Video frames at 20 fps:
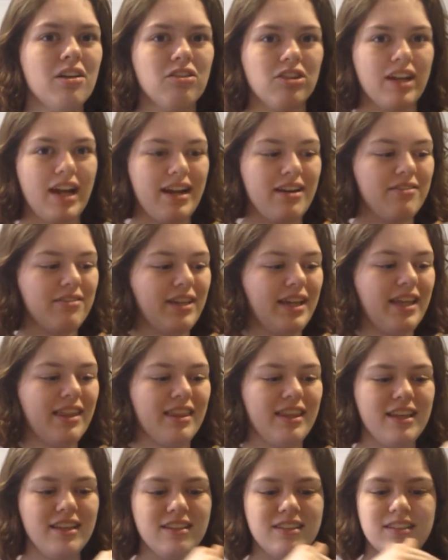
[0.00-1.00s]
look kind of
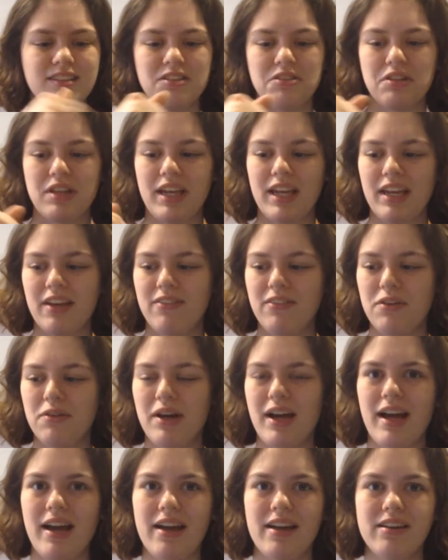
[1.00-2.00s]
like this. So like if you
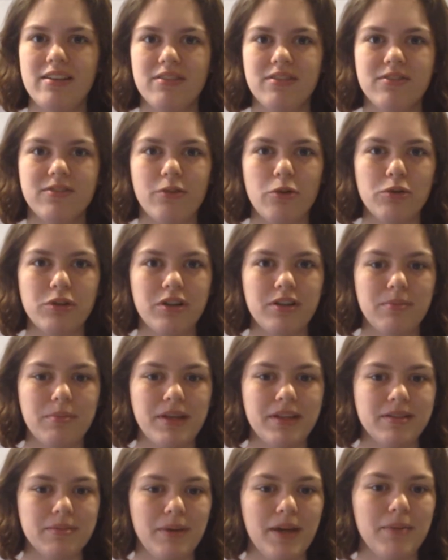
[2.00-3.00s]
had folded a
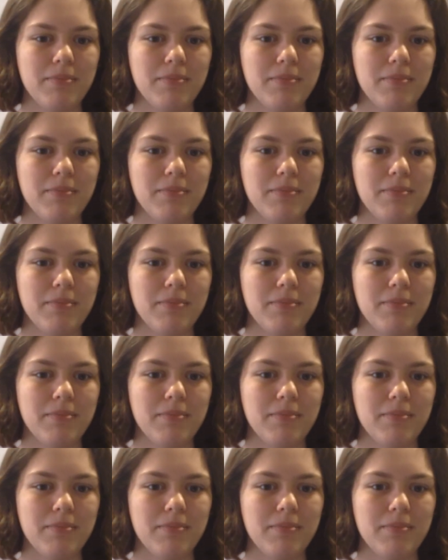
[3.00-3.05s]
piece of